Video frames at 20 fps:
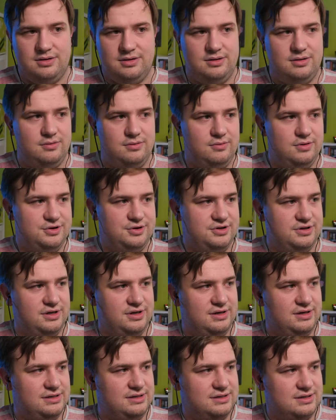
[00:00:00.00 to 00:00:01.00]
which in
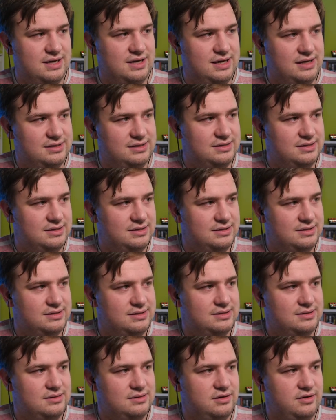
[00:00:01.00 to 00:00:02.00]
this case
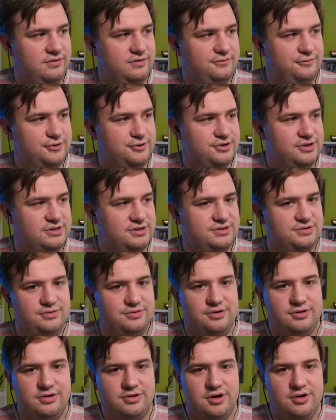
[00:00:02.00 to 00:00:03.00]
is Visual Studio
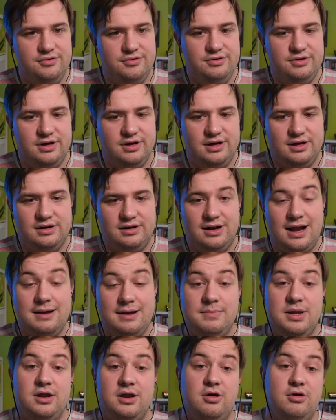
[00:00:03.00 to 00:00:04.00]
Code, and let me
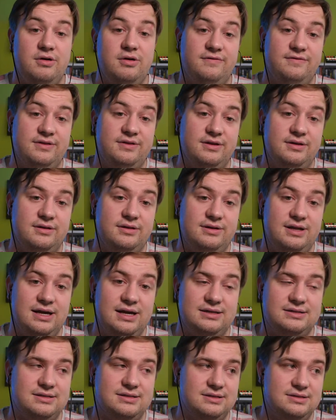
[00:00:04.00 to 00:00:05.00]
know if the
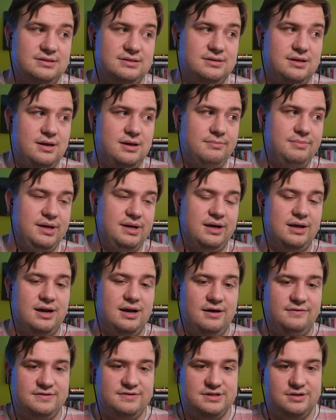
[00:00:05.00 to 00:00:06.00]
text is big
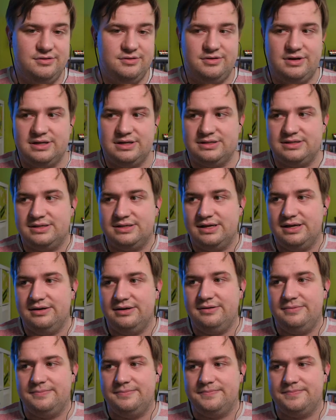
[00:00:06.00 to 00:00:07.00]
enough so you can see it.
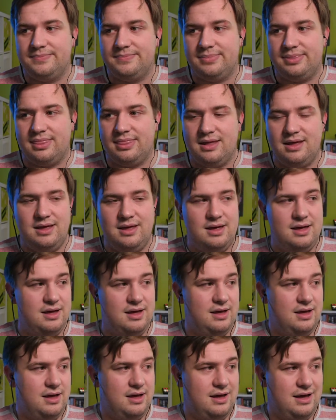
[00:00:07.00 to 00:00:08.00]

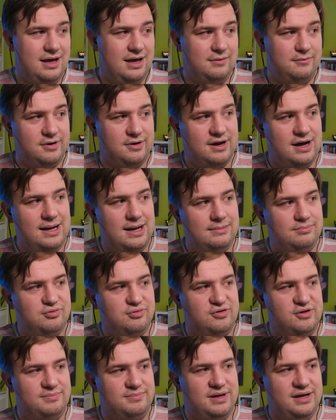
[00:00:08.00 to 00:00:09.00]
And what I
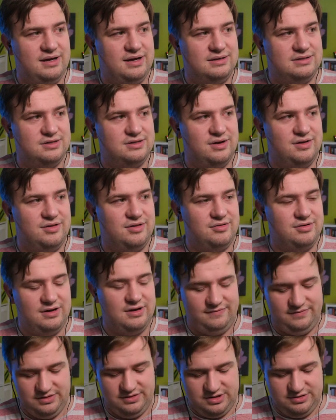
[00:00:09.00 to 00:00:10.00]
prepared, so I don't have
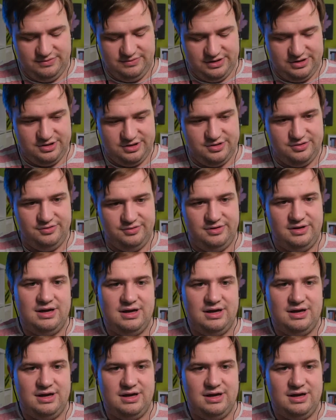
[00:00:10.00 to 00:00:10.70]
to switch to the other